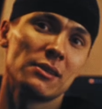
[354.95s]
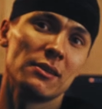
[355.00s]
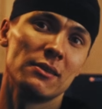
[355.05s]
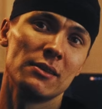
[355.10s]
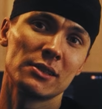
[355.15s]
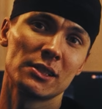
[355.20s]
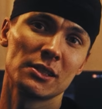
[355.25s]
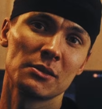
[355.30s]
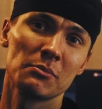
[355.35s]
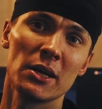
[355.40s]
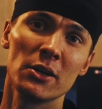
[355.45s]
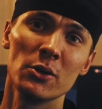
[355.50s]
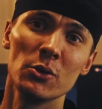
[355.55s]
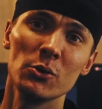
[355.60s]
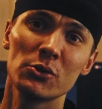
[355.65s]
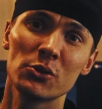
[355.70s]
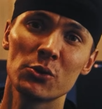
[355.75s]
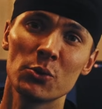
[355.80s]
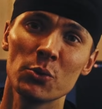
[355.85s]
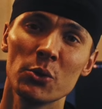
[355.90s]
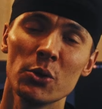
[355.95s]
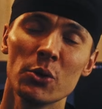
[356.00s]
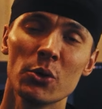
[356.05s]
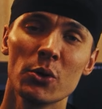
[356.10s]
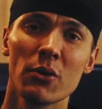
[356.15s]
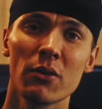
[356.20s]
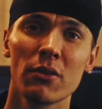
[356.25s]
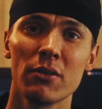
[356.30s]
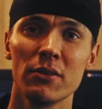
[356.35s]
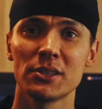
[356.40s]
This is my new studio.
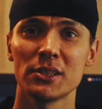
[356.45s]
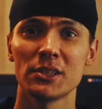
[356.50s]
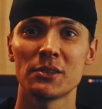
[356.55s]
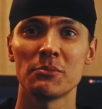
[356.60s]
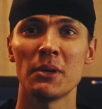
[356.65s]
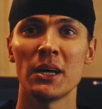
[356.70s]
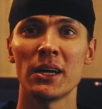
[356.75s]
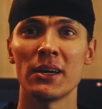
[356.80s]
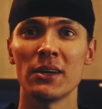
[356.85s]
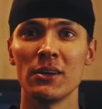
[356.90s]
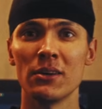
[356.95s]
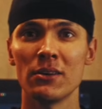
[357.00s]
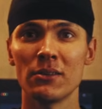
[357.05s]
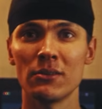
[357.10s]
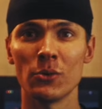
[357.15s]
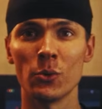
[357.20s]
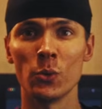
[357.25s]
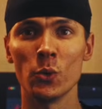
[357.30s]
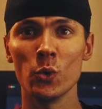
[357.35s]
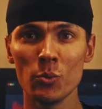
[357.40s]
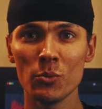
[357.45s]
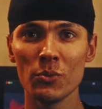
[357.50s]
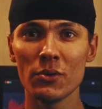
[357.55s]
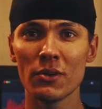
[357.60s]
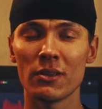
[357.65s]
This is my room.